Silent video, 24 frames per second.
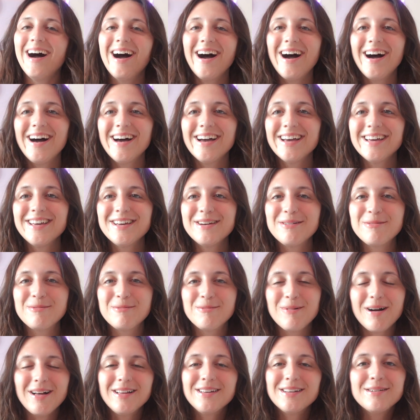Hi,
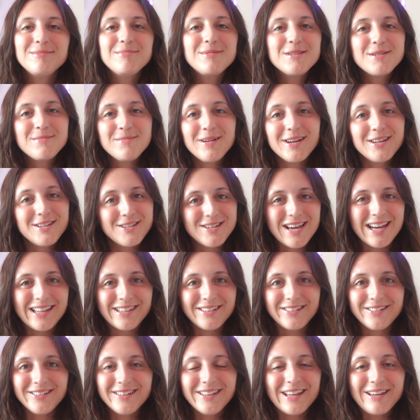welcome to my channel.